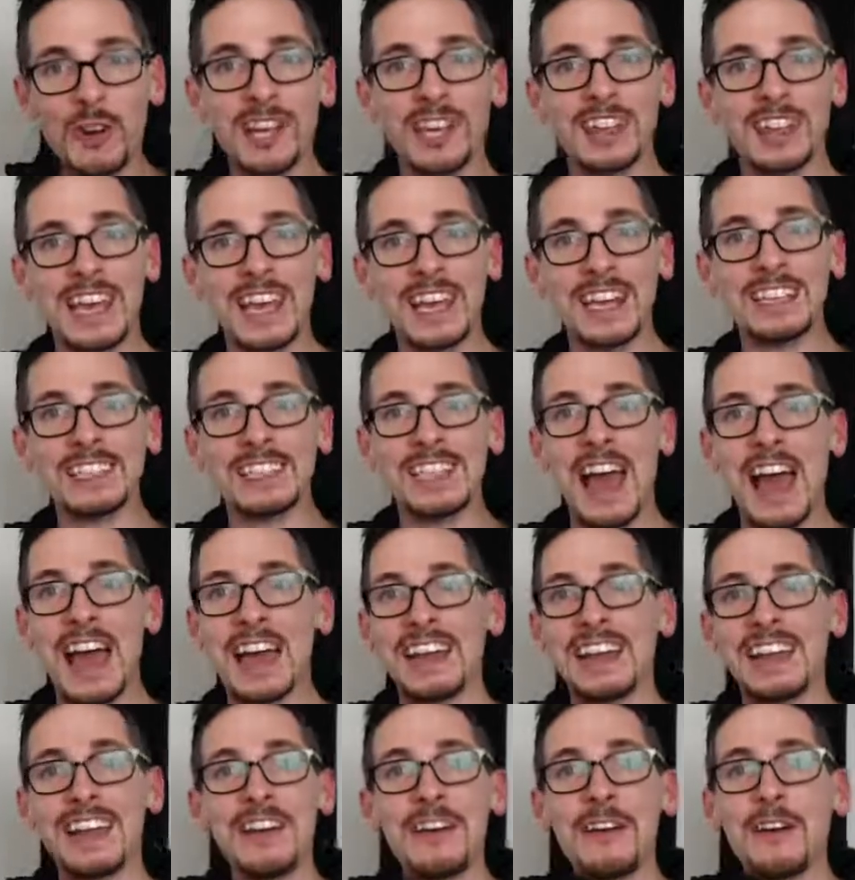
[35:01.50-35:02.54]
things that
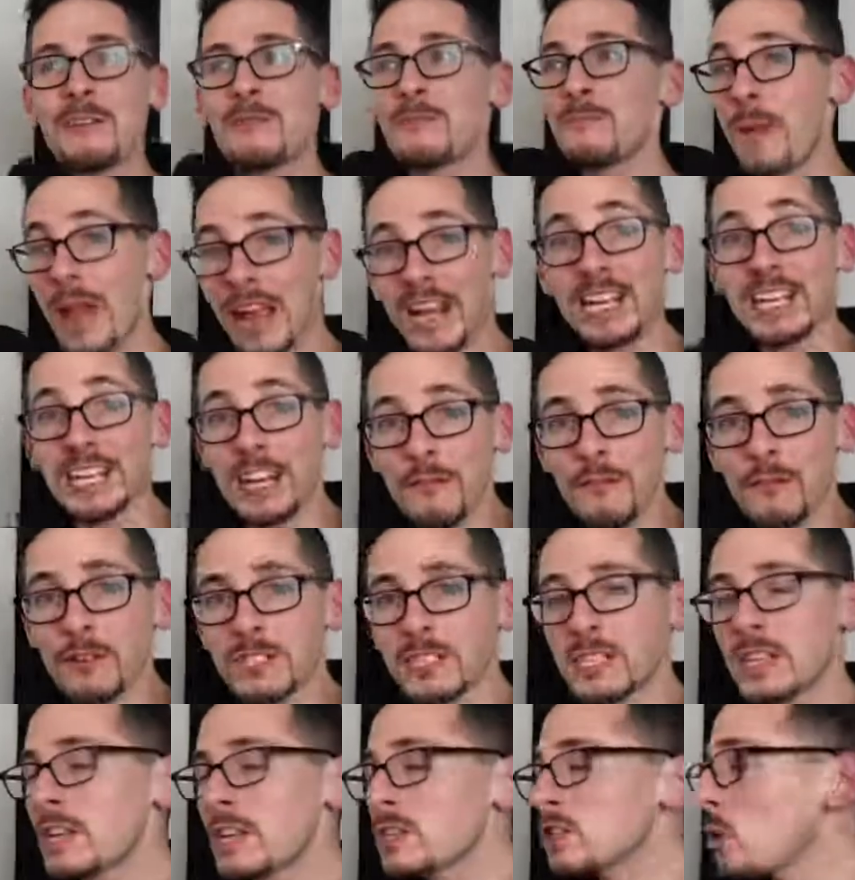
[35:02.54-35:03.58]
make a difference.
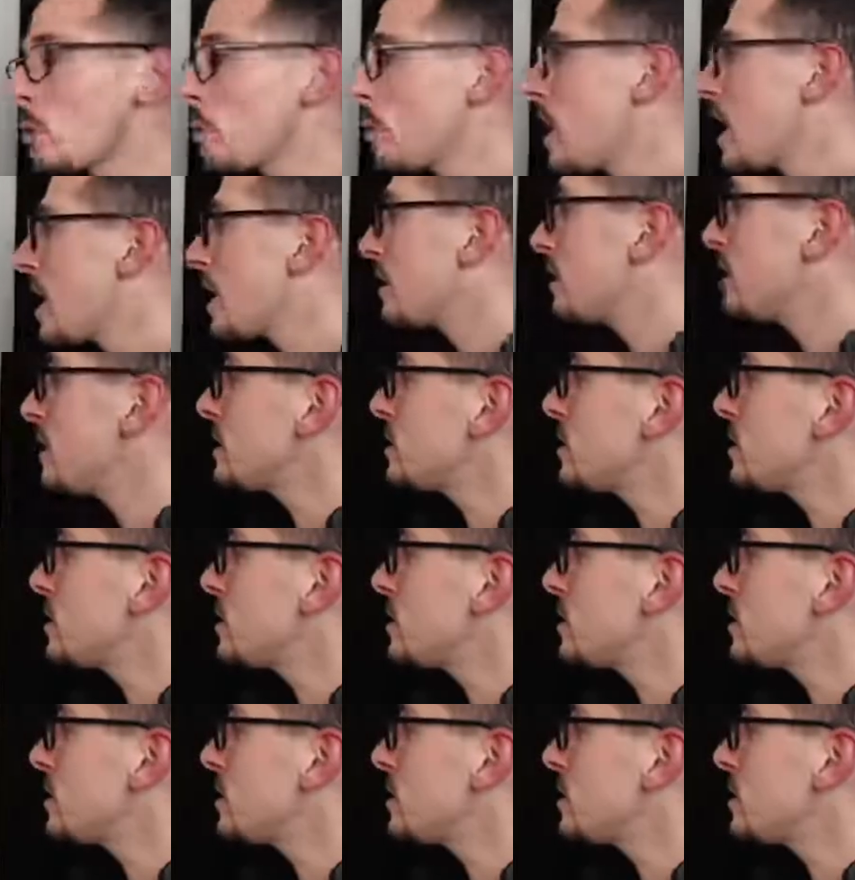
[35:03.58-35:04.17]
So this